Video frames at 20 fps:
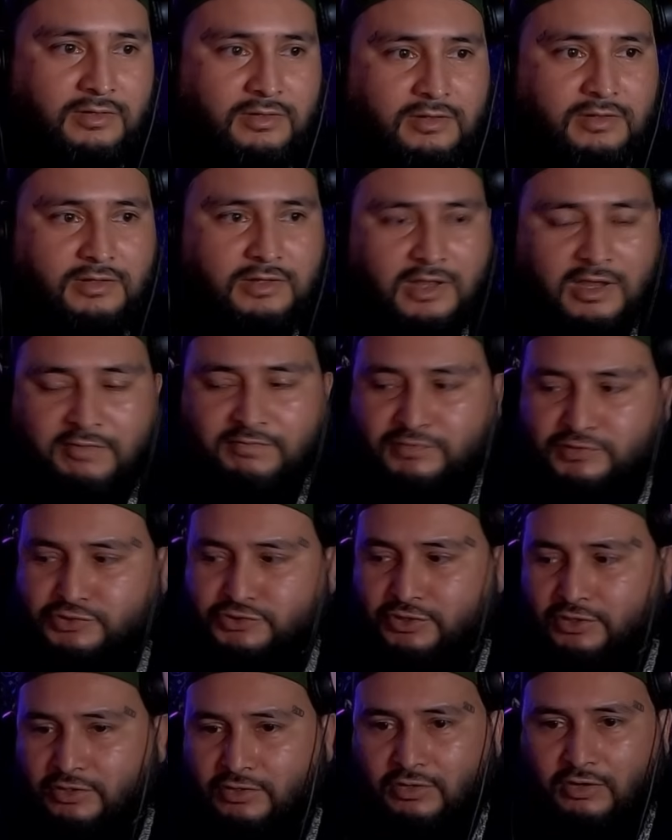Yeah, for
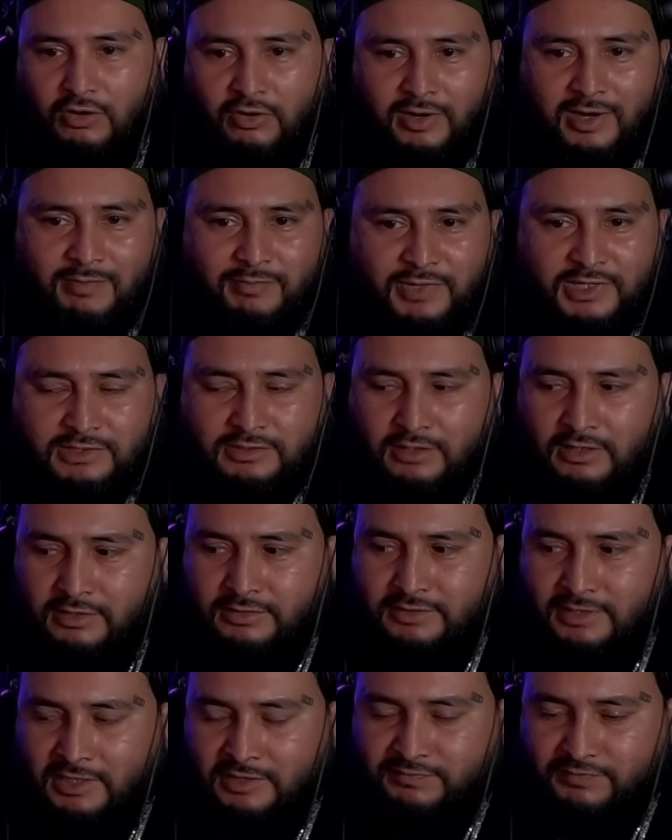sure. All right, big
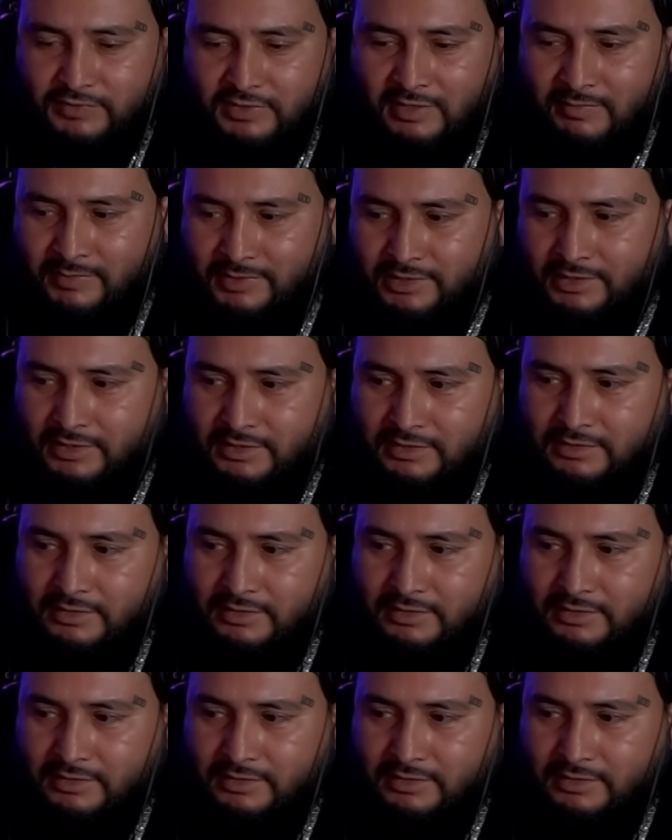dog. Thanks for coming in.